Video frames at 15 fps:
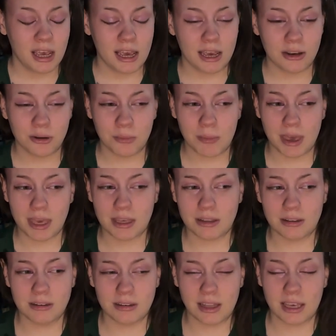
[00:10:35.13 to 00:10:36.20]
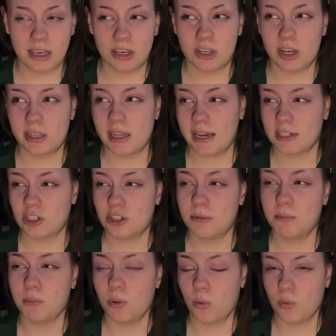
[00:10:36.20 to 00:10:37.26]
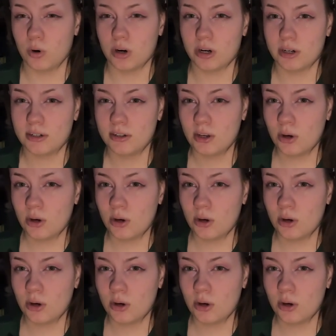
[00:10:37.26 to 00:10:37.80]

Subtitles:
and you make like a collection board